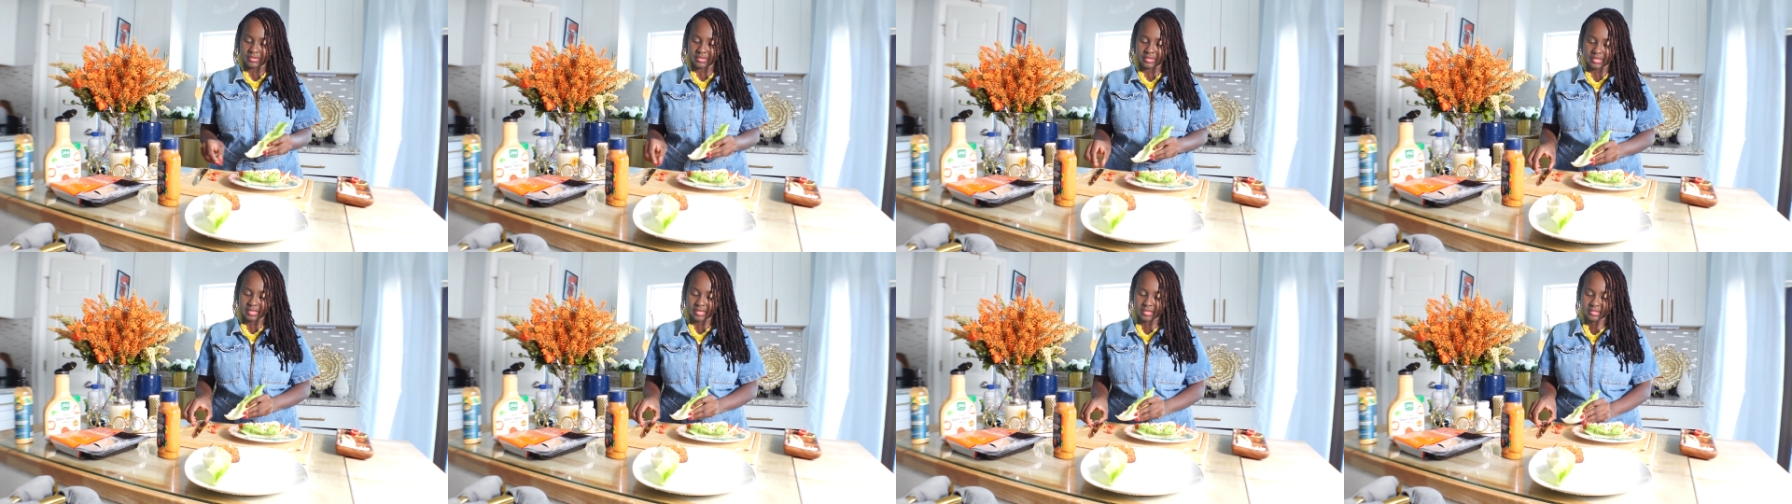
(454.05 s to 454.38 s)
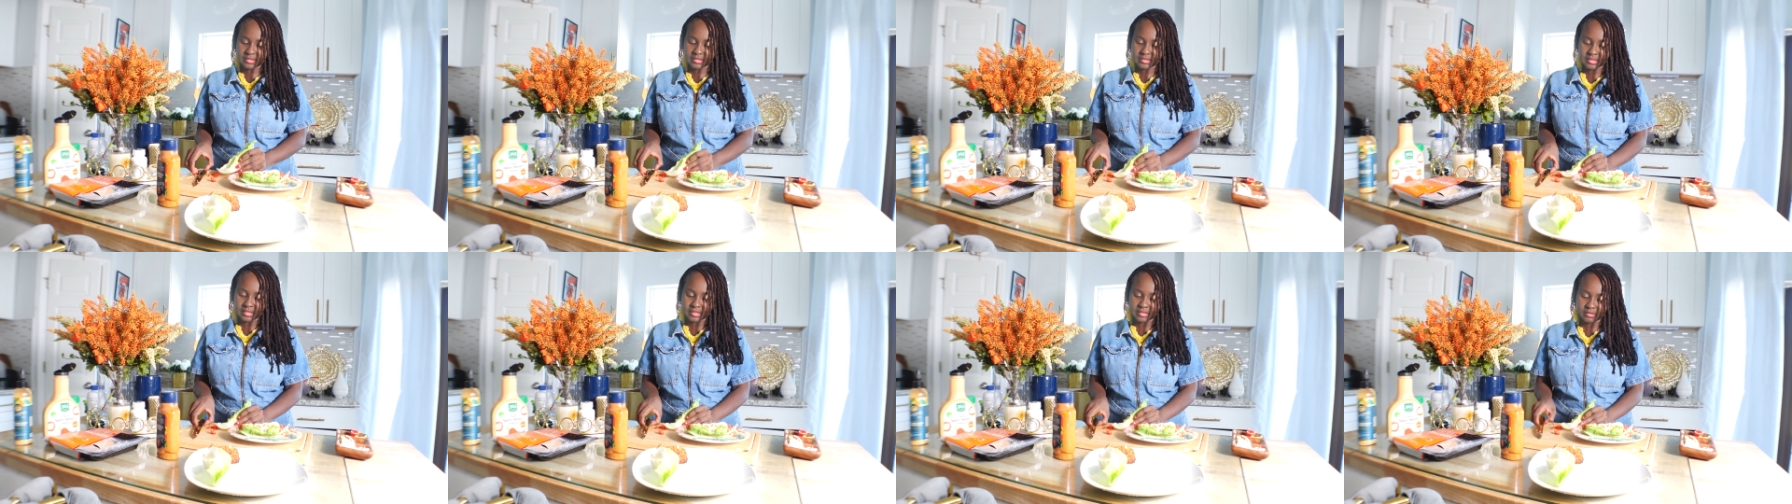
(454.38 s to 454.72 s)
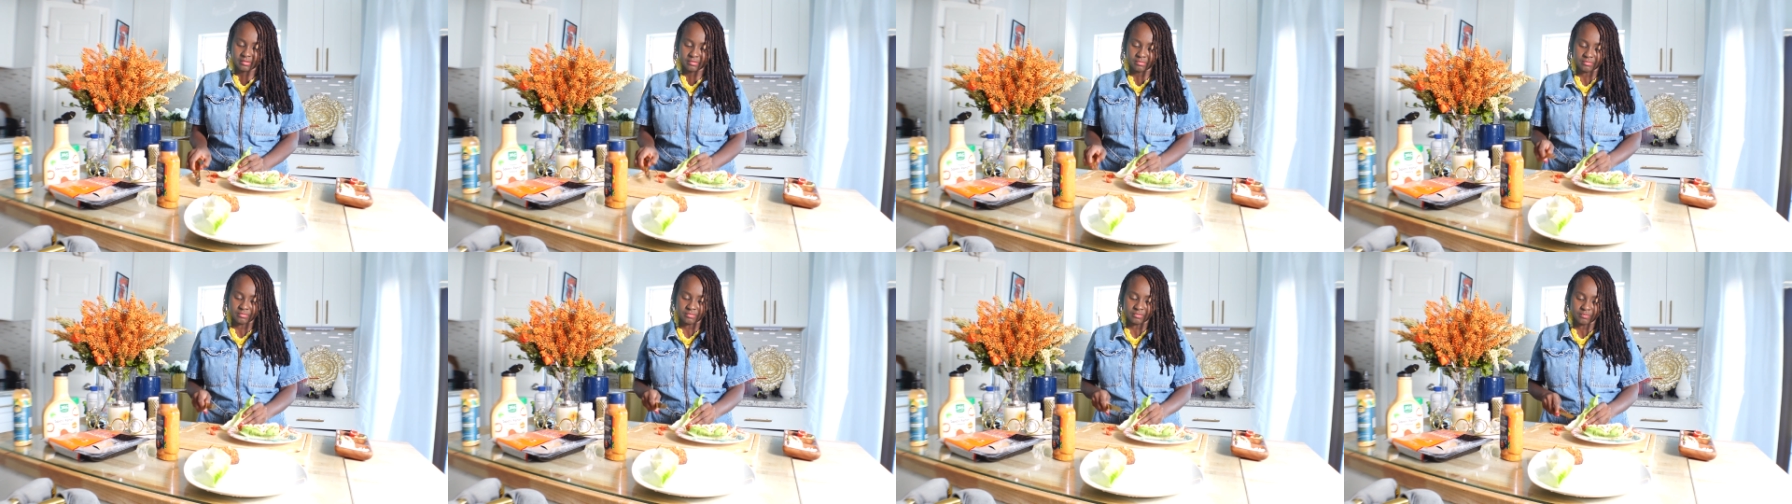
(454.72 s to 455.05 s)
let it
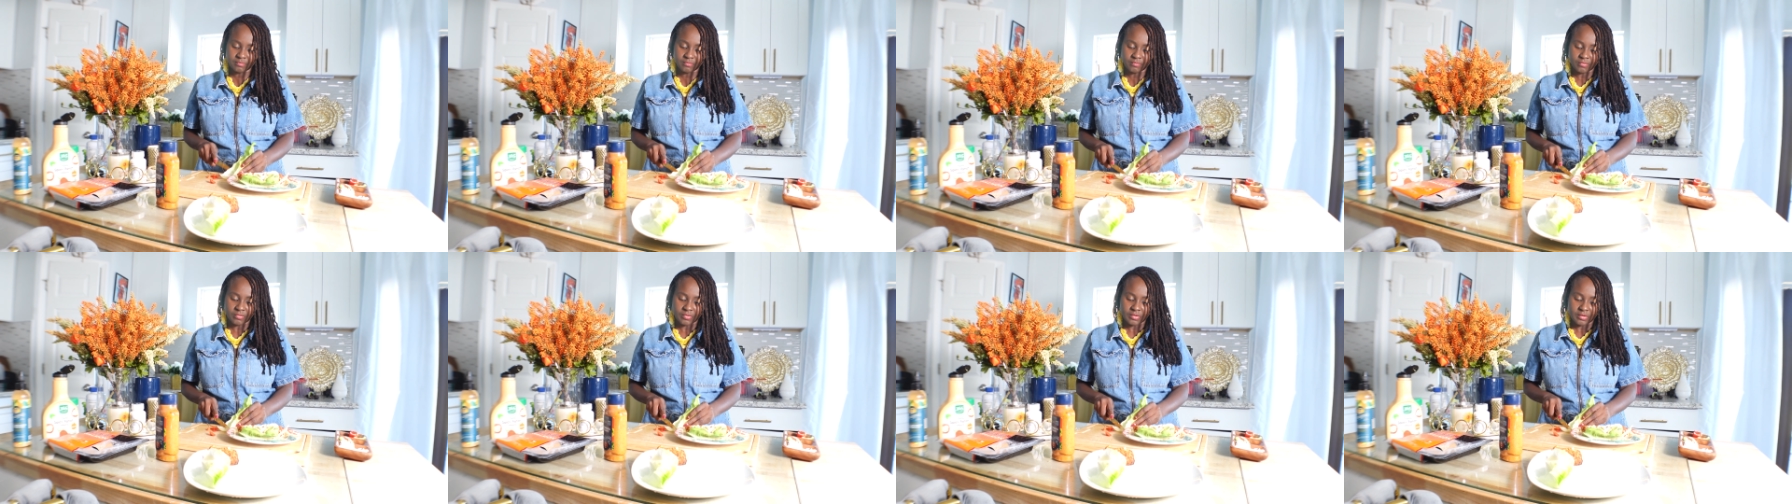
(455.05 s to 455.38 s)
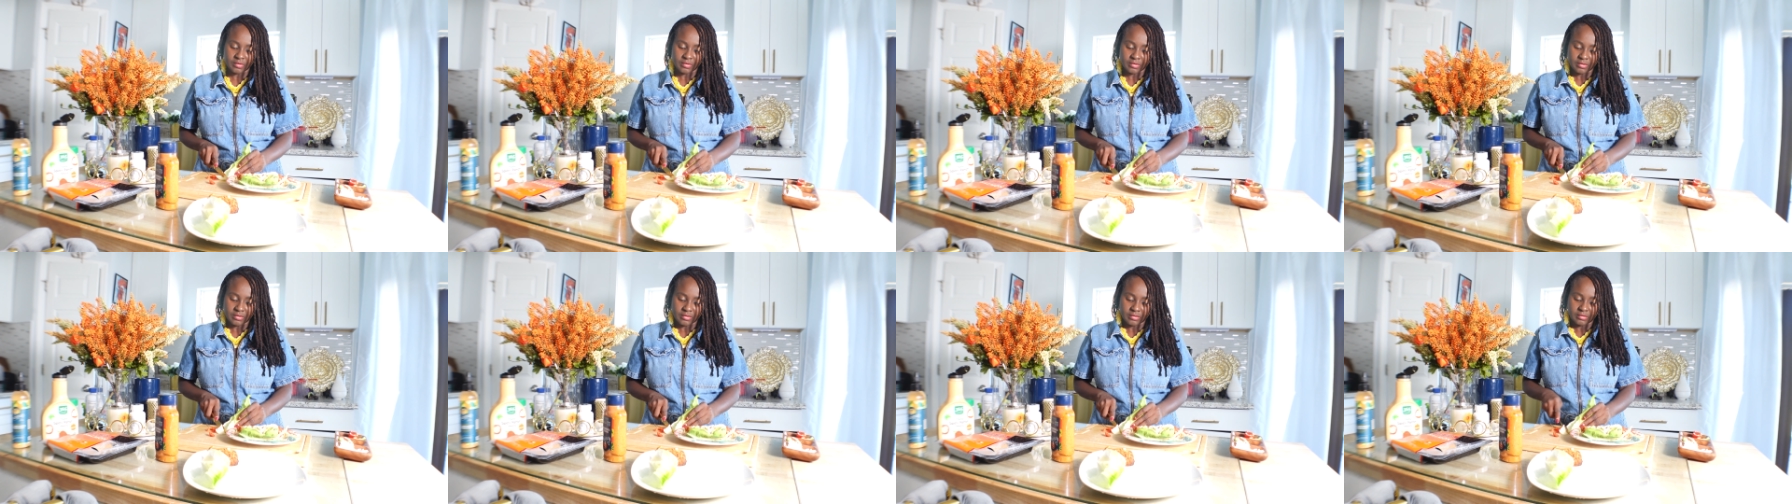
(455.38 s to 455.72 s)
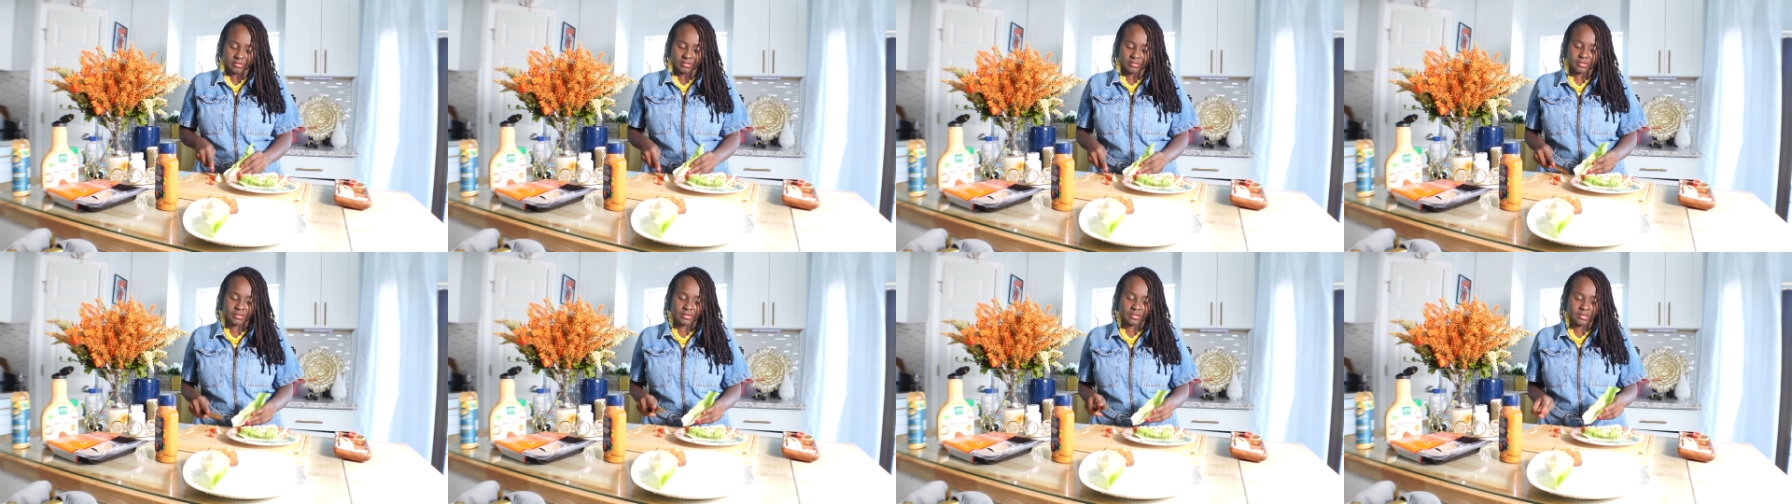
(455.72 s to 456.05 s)

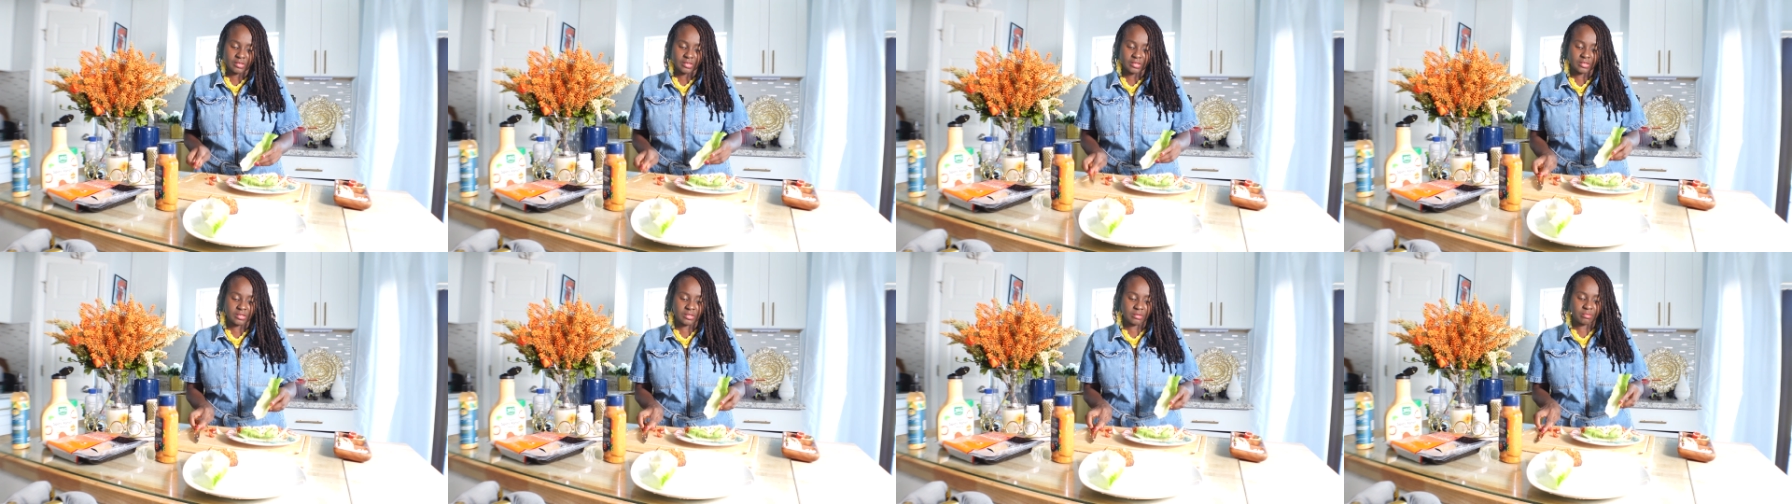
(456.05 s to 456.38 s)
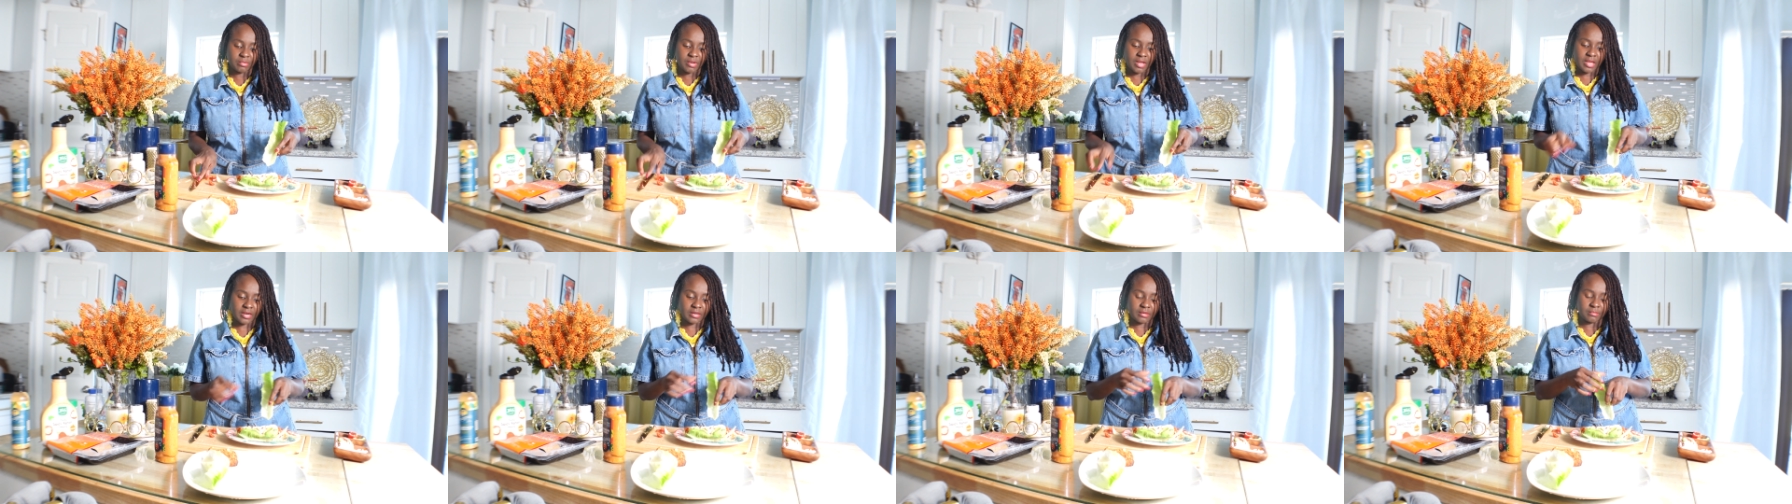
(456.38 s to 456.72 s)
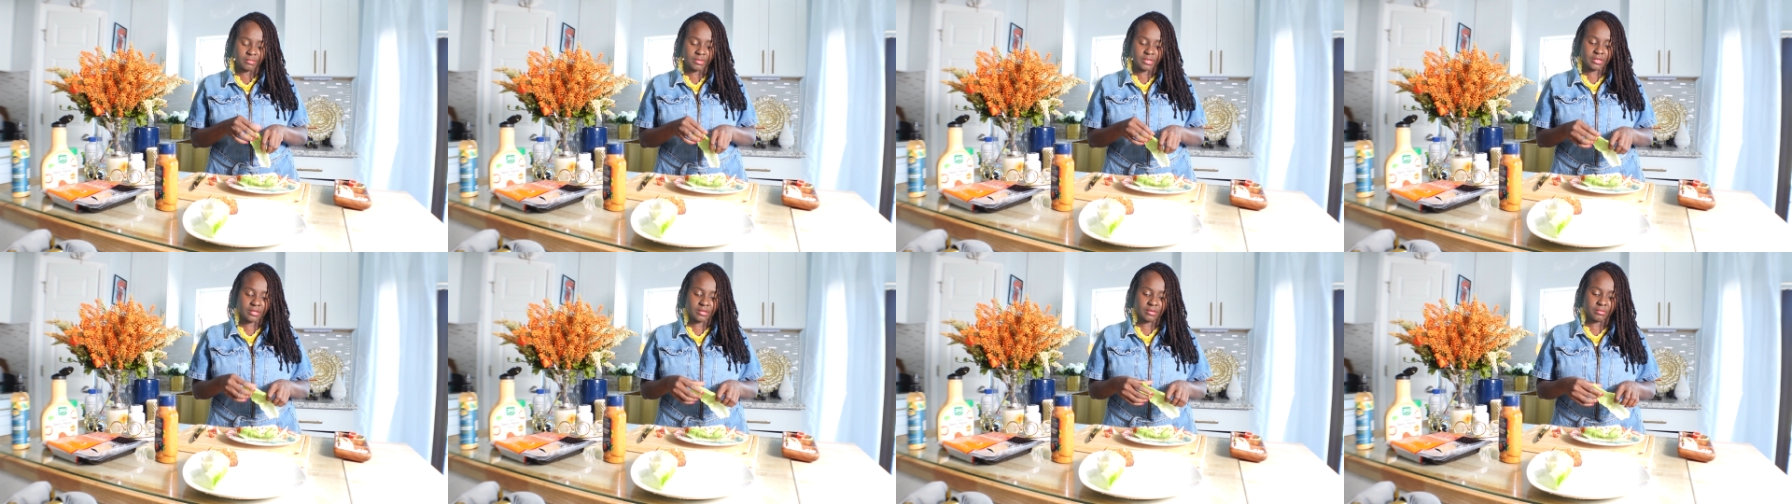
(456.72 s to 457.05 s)
and cut the
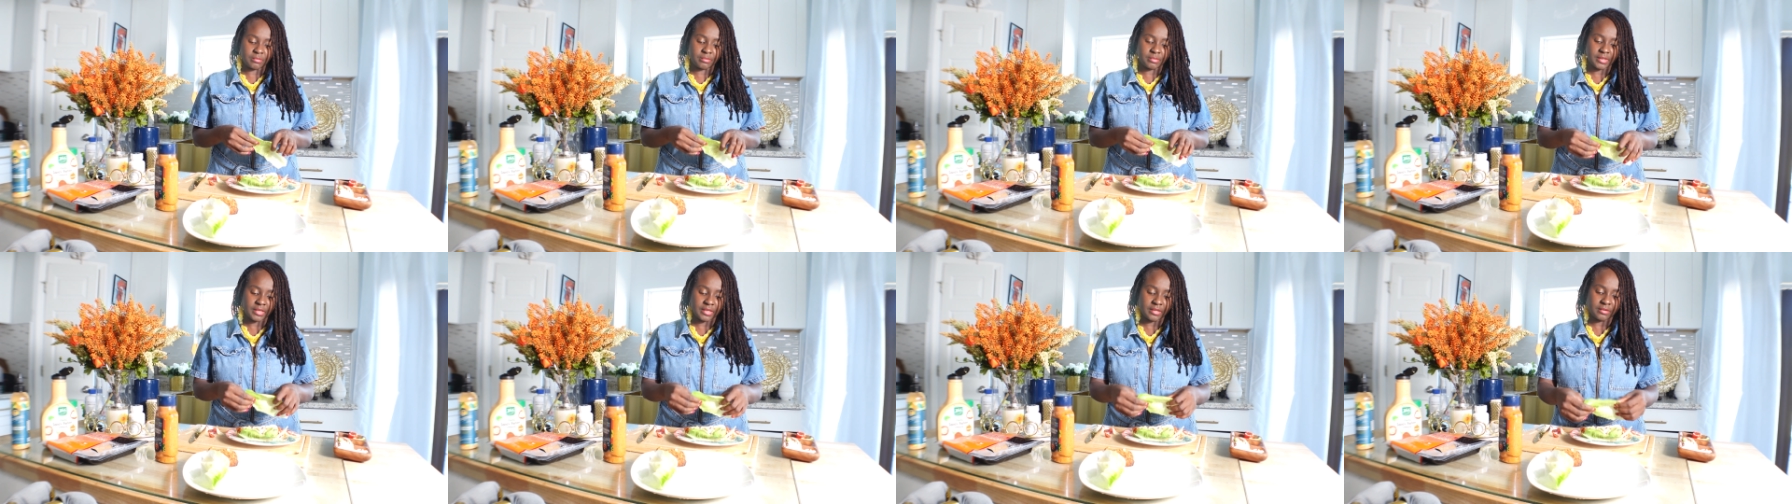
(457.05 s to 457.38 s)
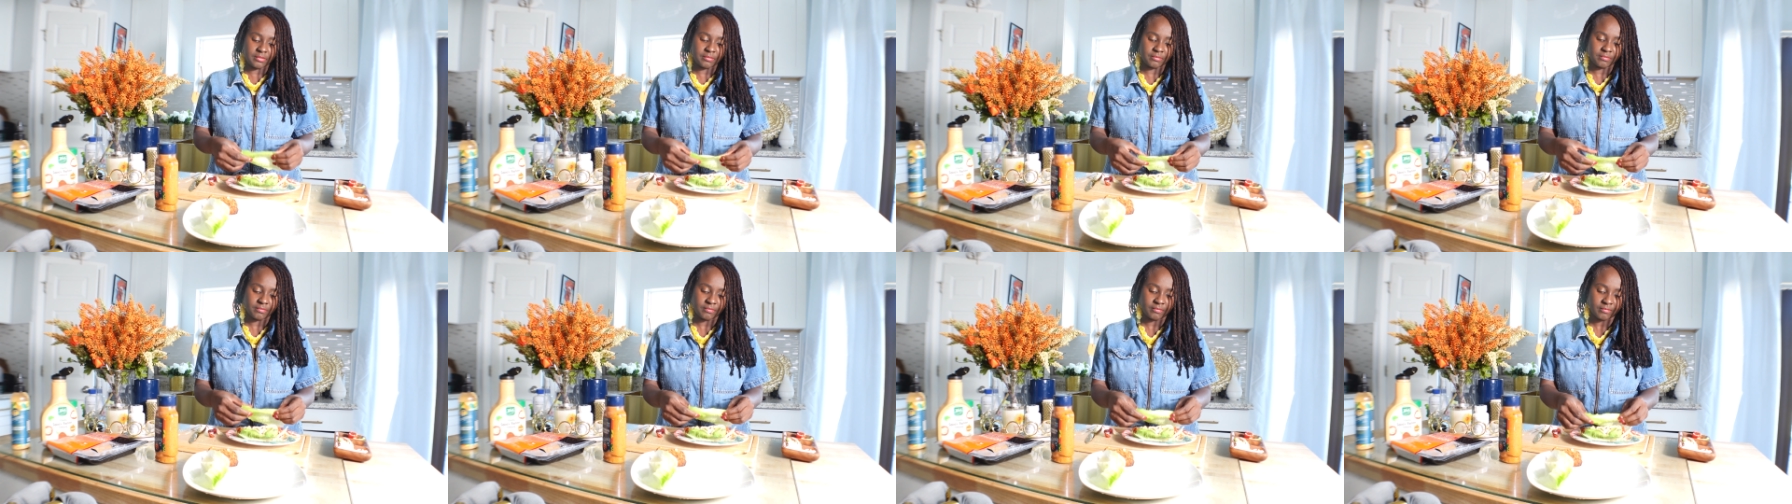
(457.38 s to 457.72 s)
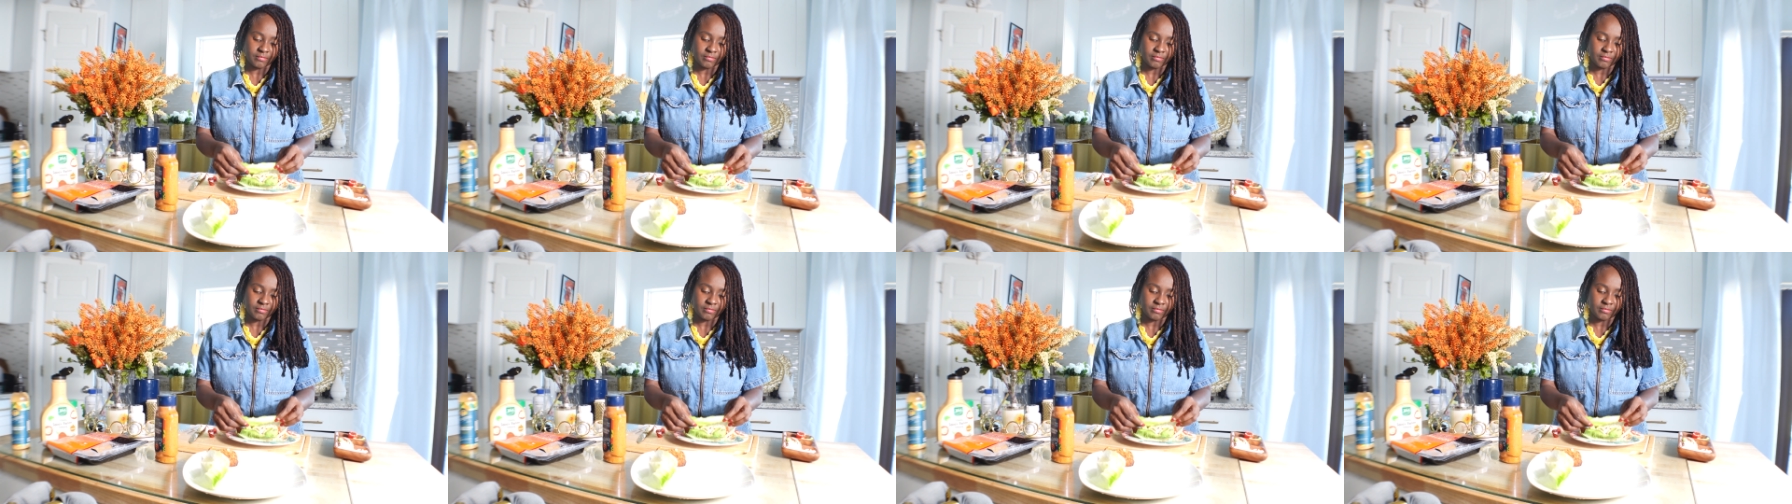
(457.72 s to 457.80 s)
bottom a little bit.